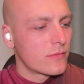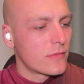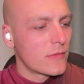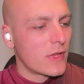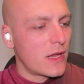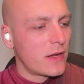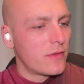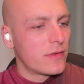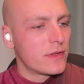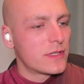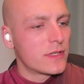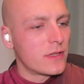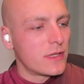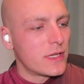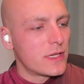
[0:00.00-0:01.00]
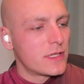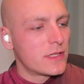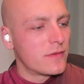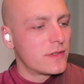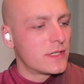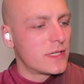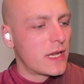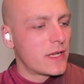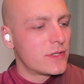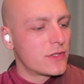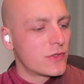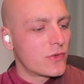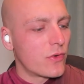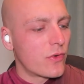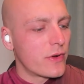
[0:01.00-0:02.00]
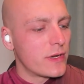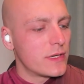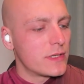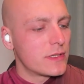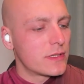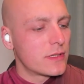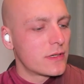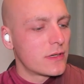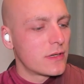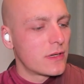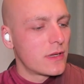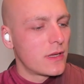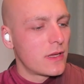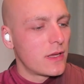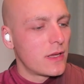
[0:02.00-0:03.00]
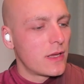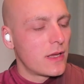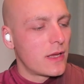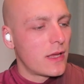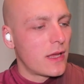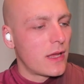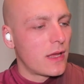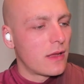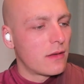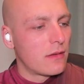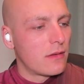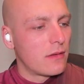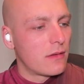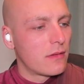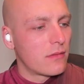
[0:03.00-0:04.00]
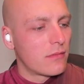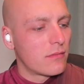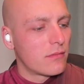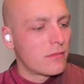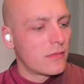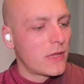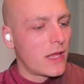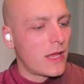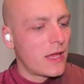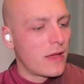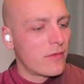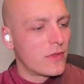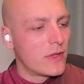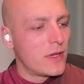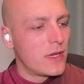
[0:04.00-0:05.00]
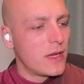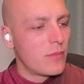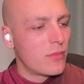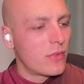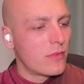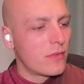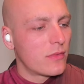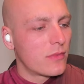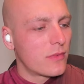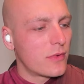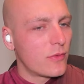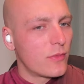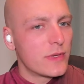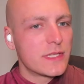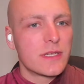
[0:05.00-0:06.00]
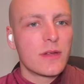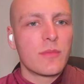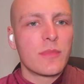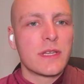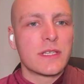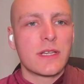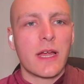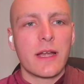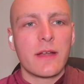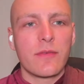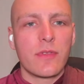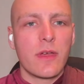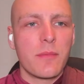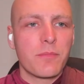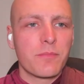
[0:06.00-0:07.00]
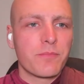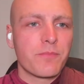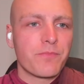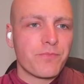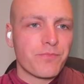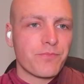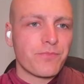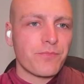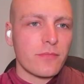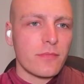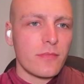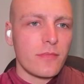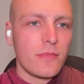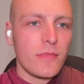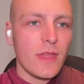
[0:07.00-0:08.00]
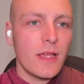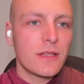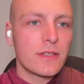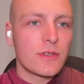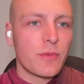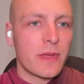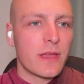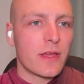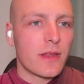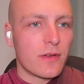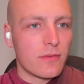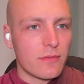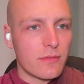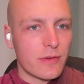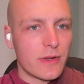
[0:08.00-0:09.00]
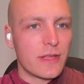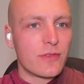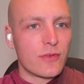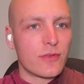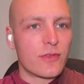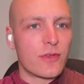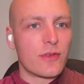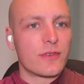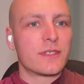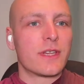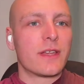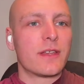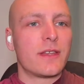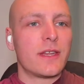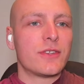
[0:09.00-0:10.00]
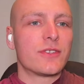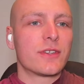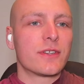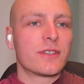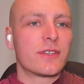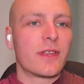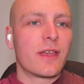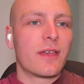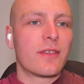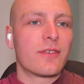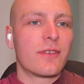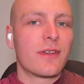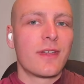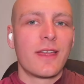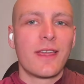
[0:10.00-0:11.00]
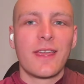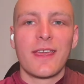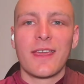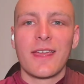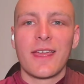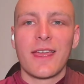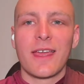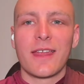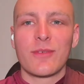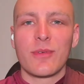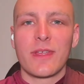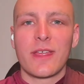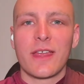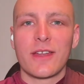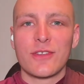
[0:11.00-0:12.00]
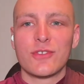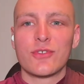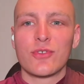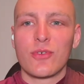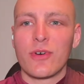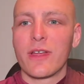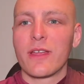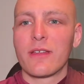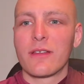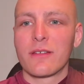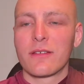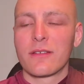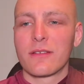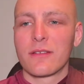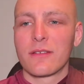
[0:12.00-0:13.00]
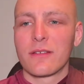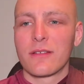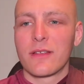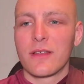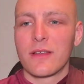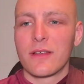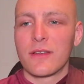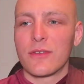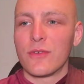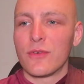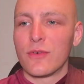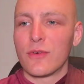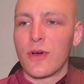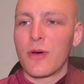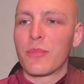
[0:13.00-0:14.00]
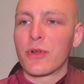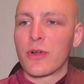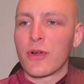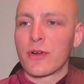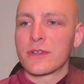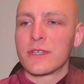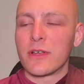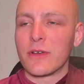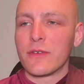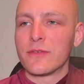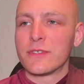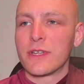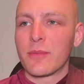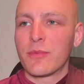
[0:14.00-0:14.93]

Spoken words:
it's a list of Zen stories, and they have the deep wisdom inside of them. So we can read through those Zen teachings together, and we can enjoy to open ourselves up